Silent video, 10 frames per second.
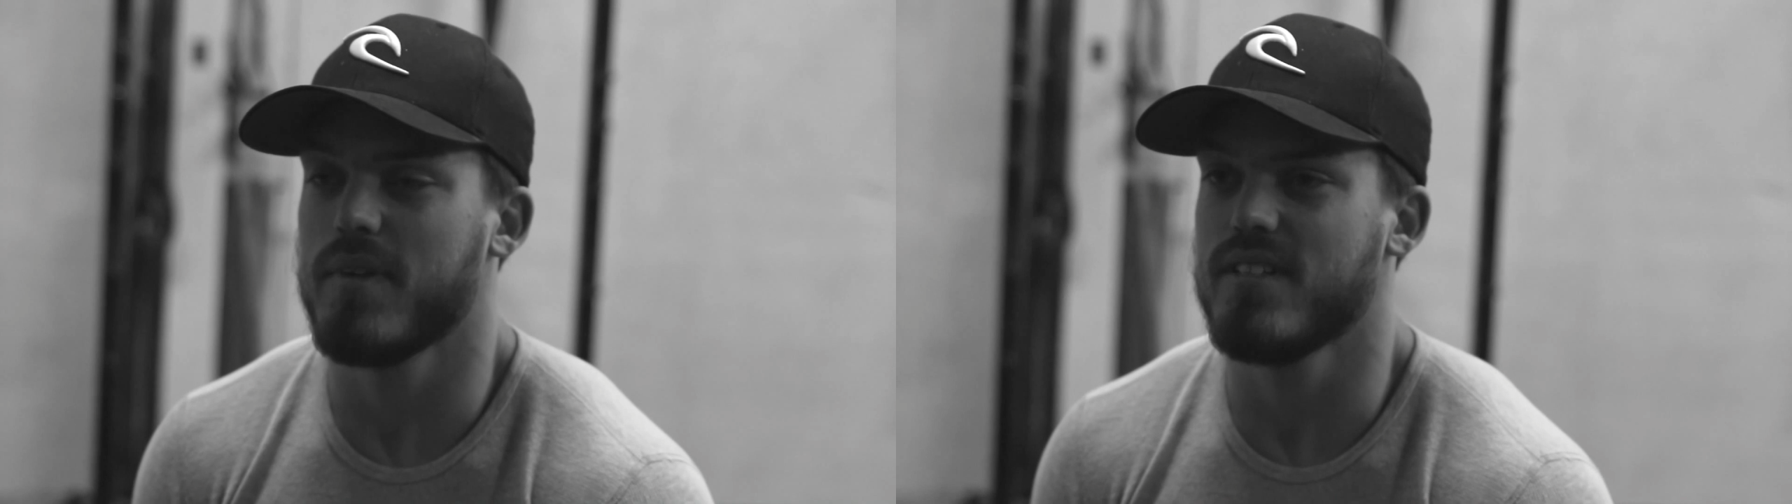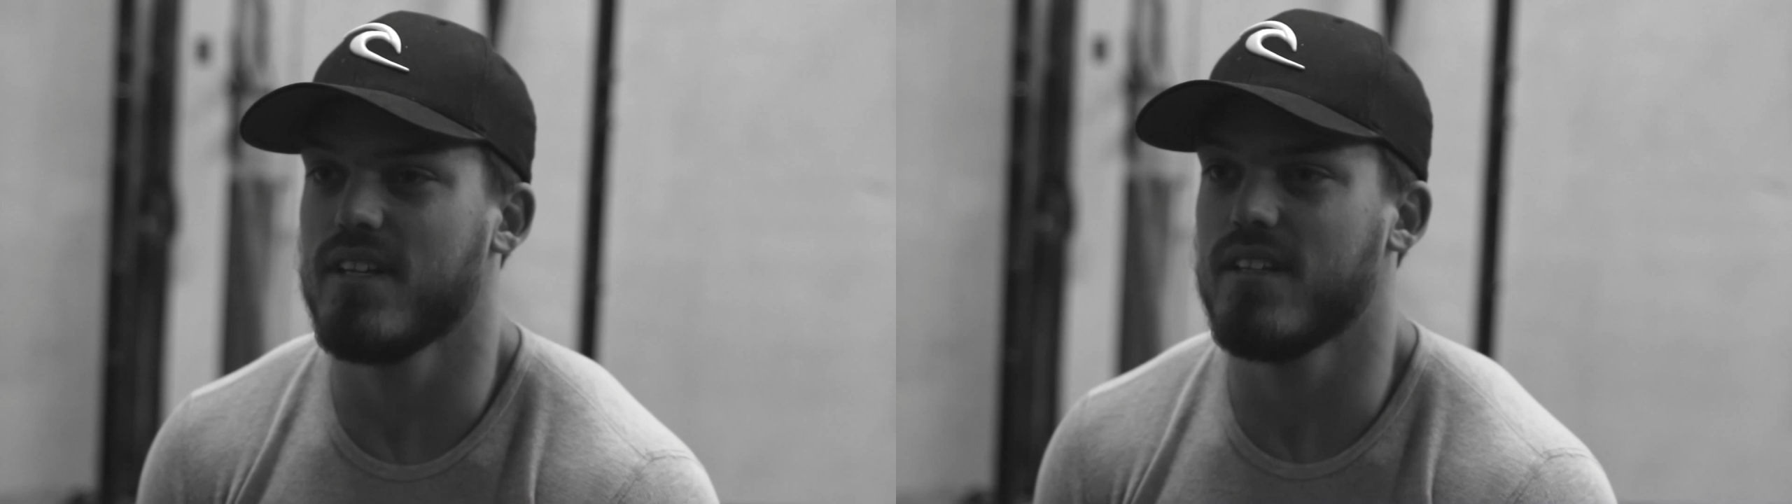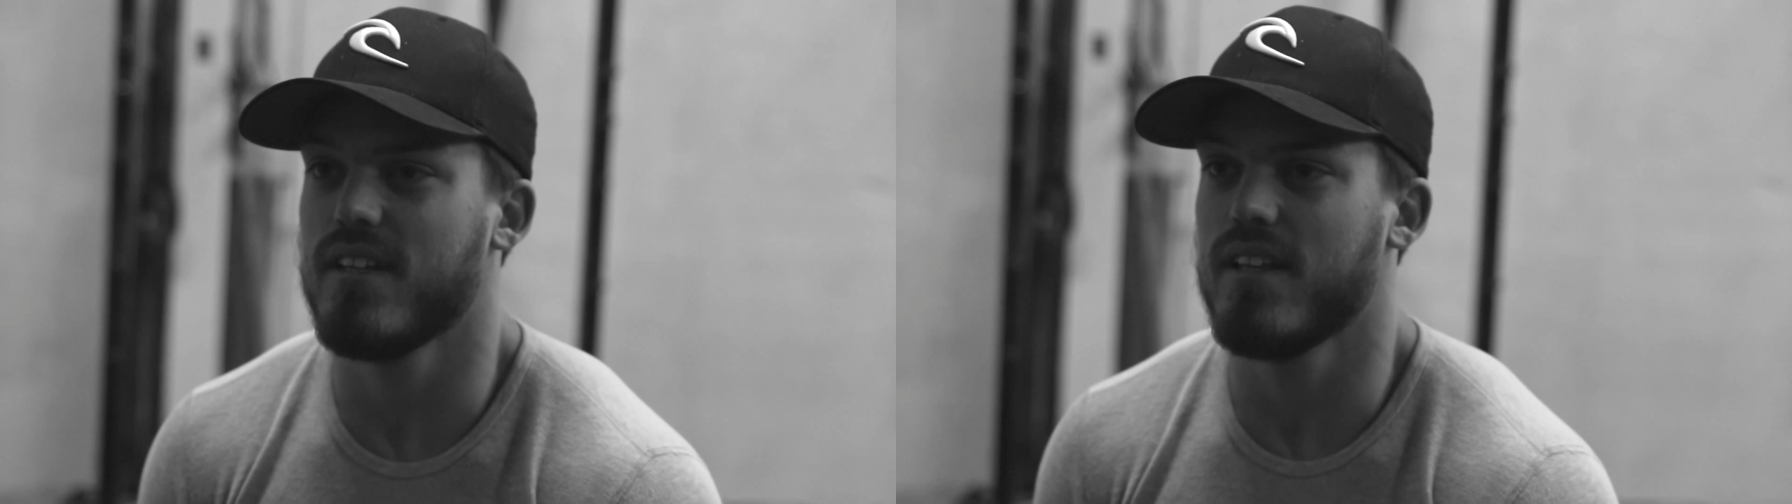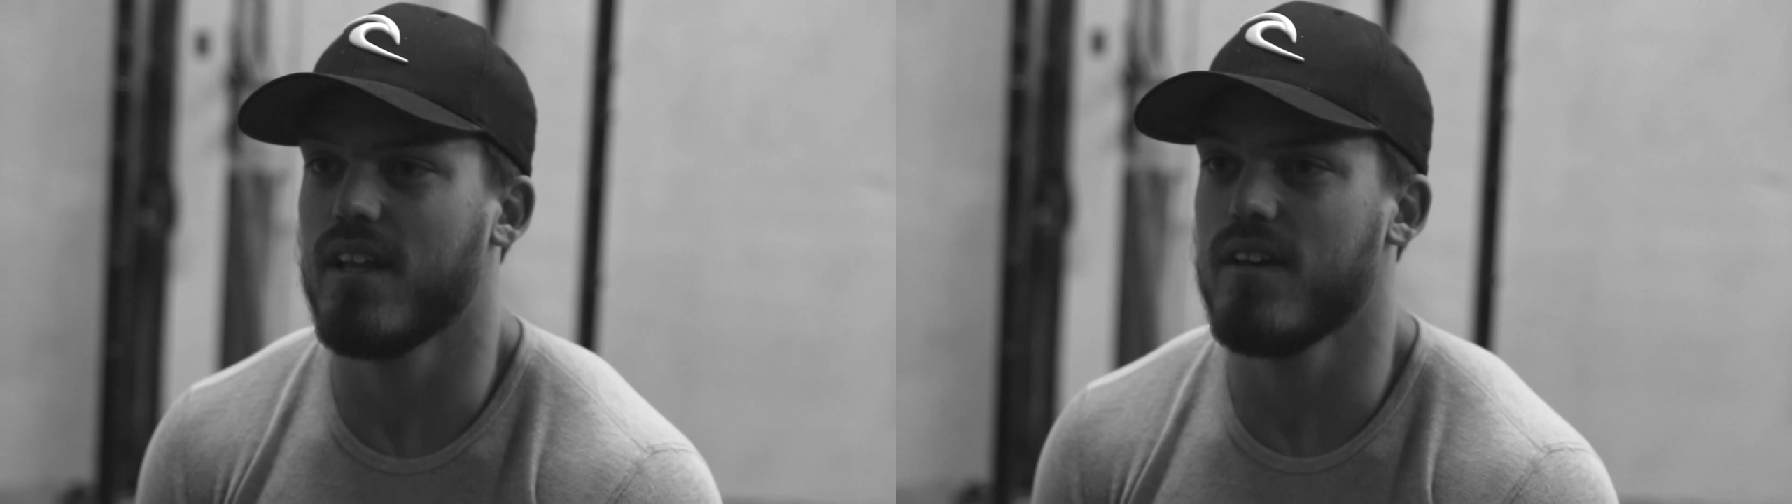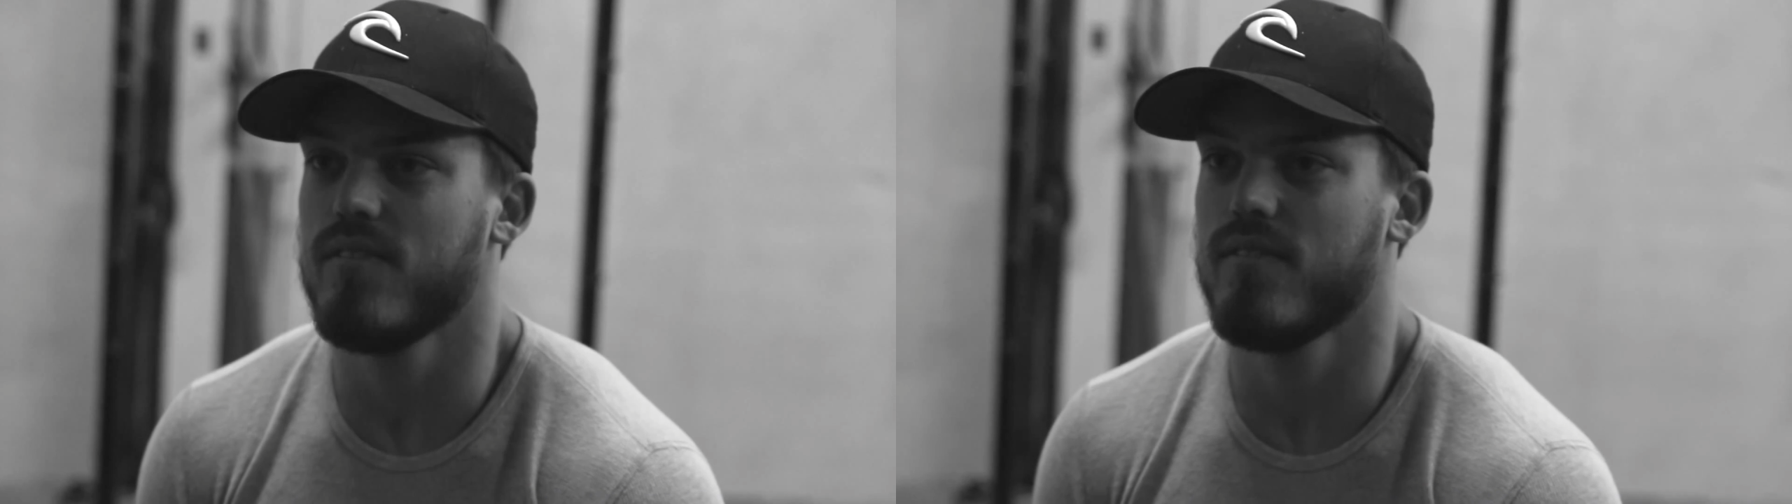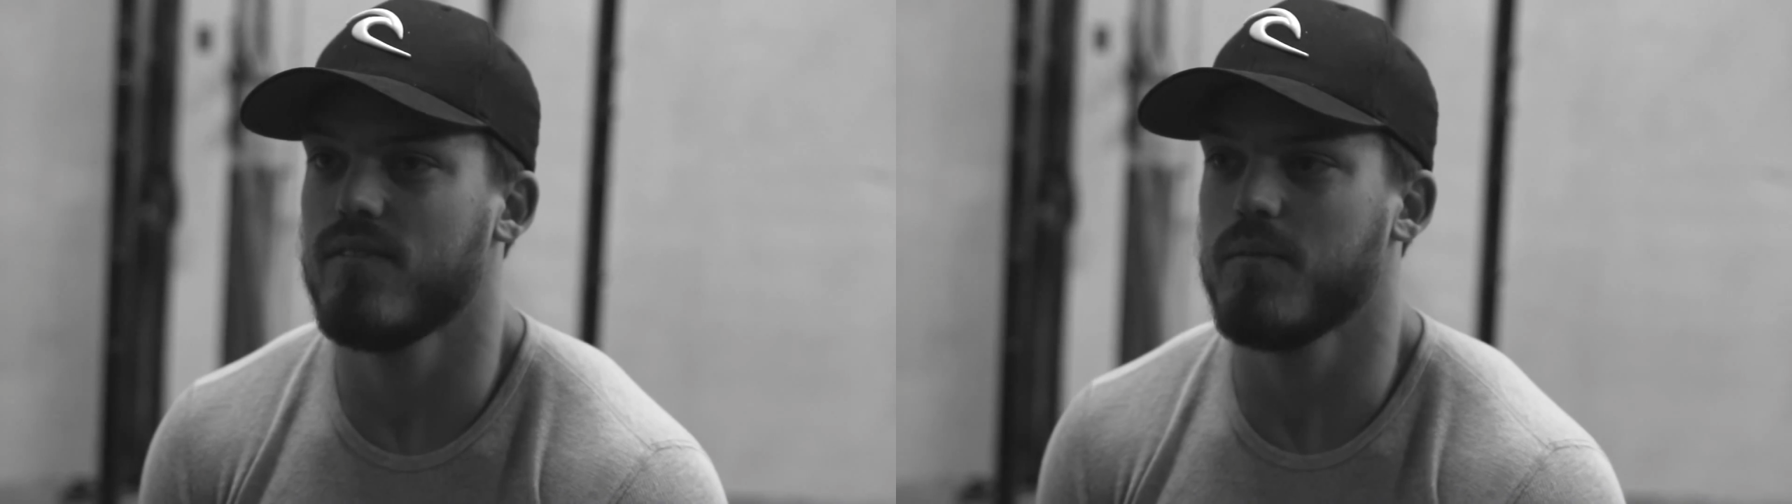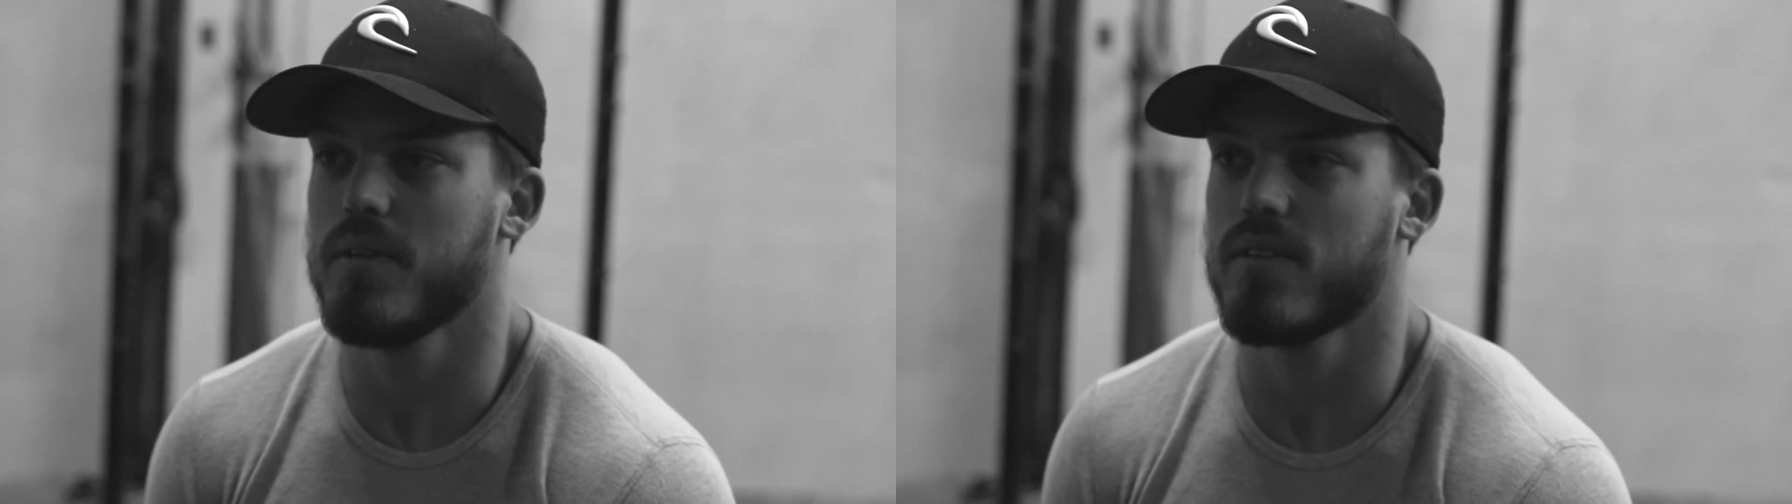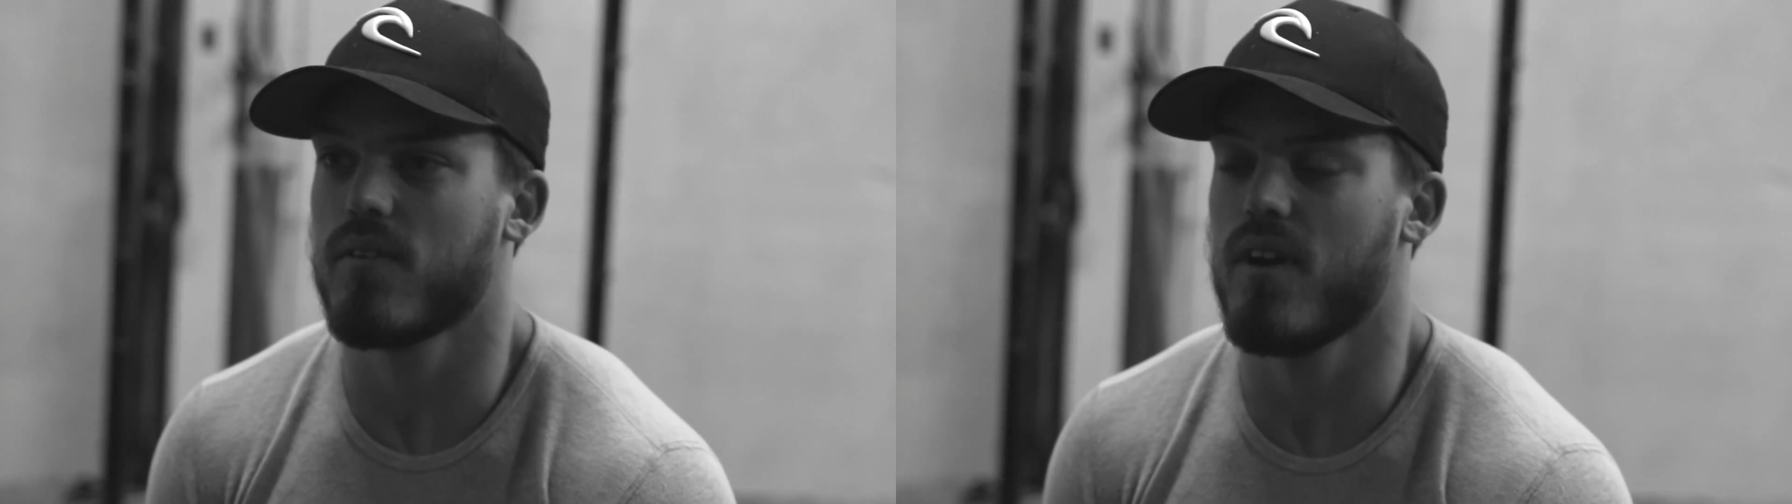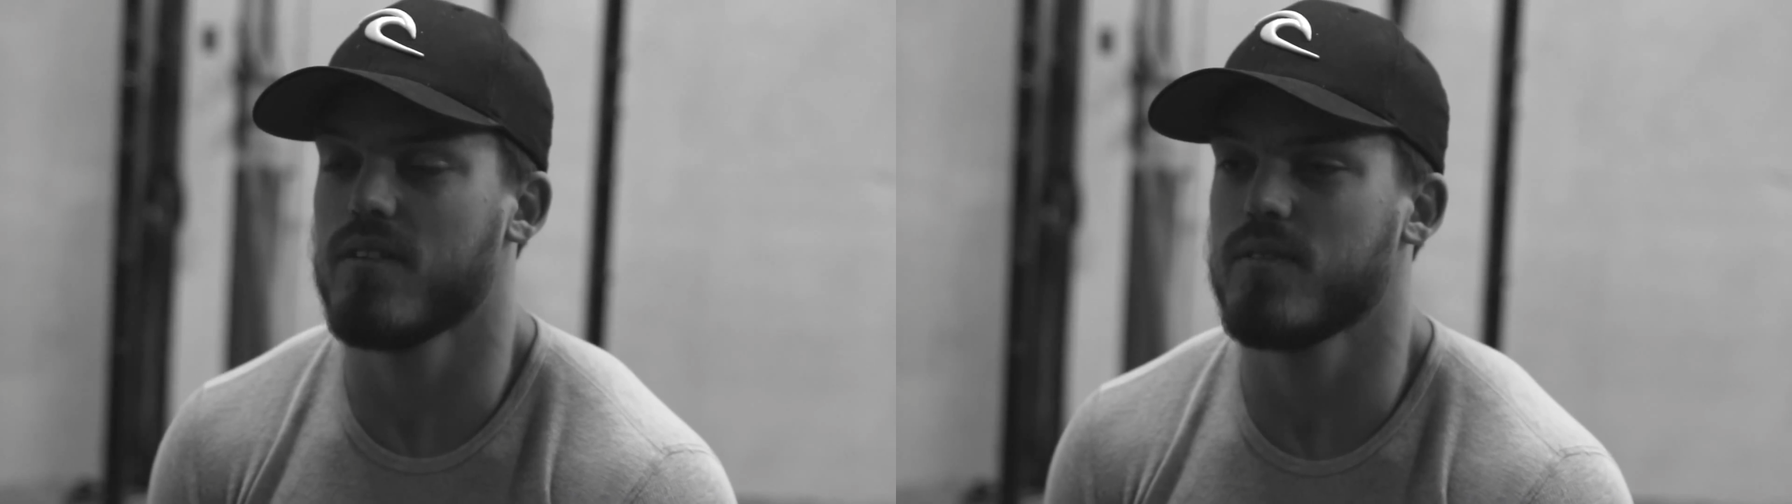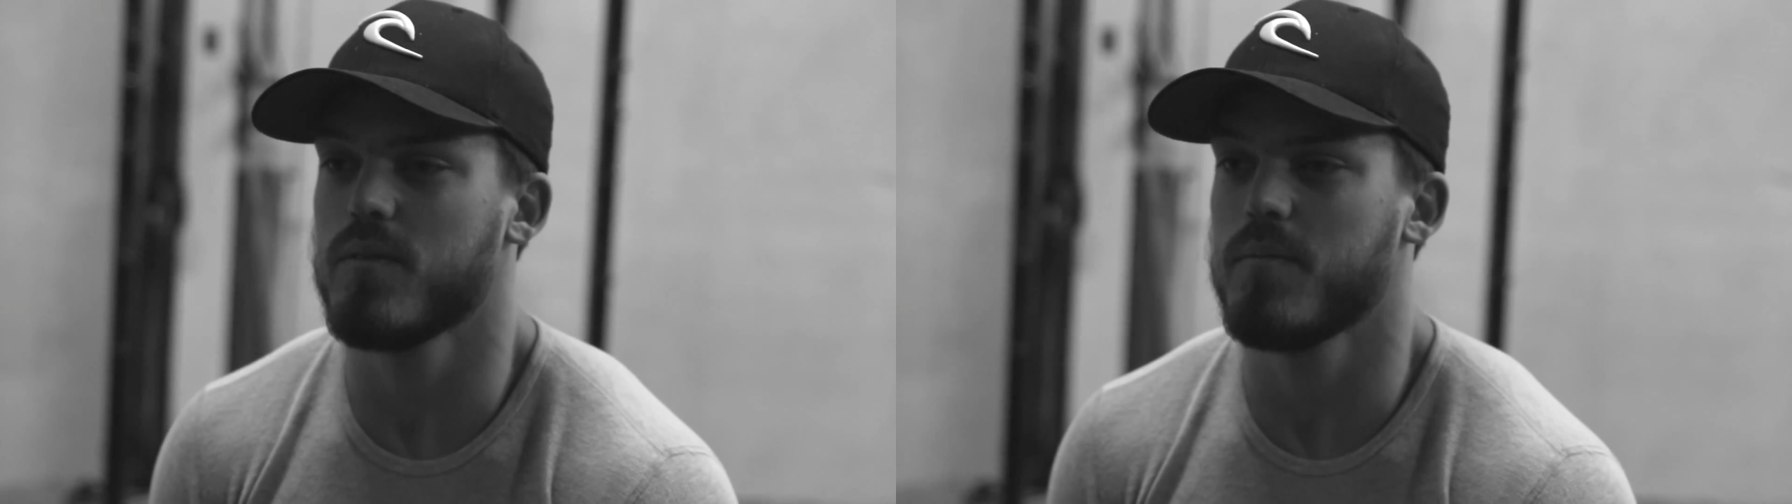day-to-day life with CrossFit,